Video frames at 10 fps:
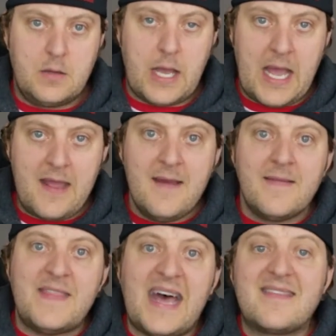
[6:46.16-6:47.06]
Okay?
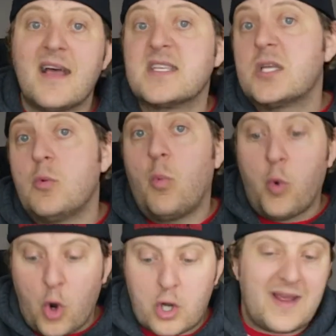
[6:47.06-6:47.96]
That doesn't
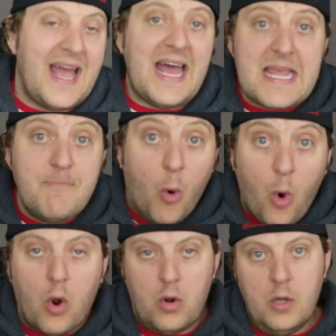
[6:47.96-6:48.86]
work
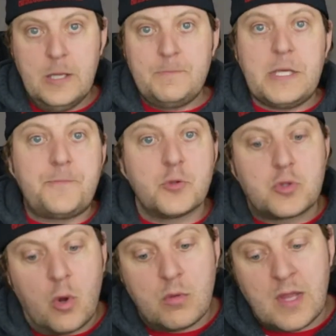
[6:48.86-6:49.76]
anymore. People
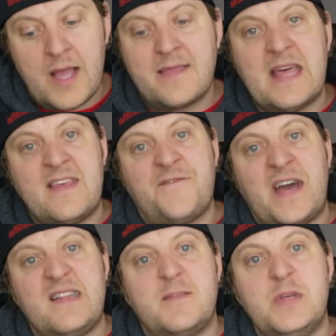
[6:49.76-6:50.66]
don't like that. They
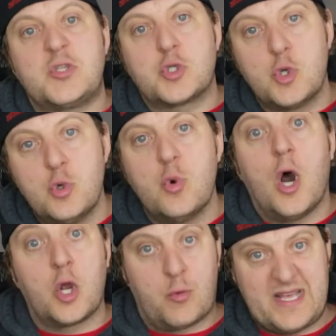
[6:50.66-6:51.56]
find it to be too
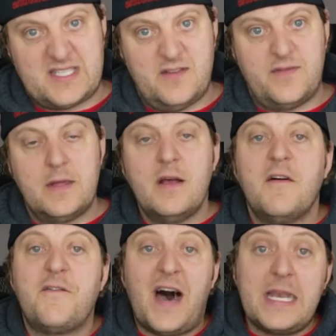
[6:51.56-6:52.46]
aggressive.
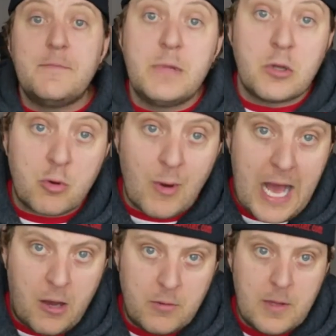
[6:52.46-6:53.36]
Find a middle
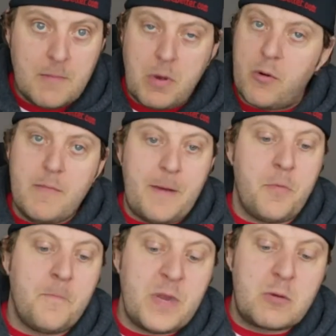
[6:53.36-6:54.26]
ground. But
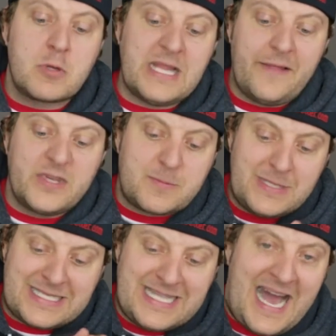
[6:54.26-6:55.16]
remember, being relentless
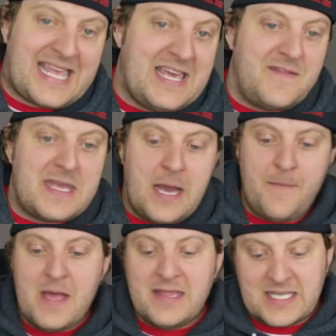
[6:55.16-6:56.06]
means not giving
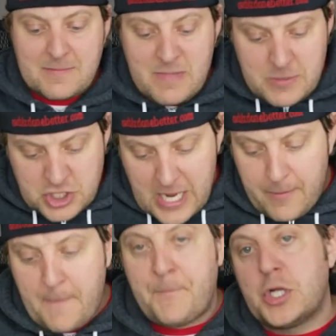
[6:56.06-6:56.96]
up. Doesn't mean
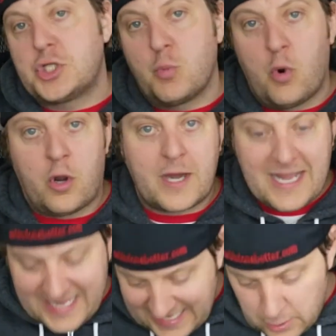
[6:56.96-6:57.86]
jamming a bunch of work
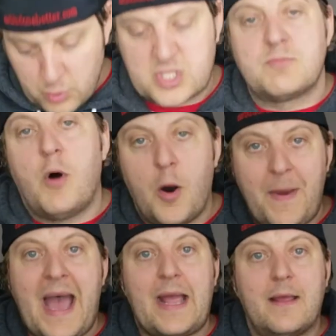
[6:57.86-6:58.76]
into a small
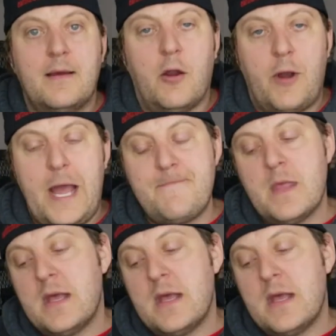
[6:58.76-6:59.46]
bag. All right?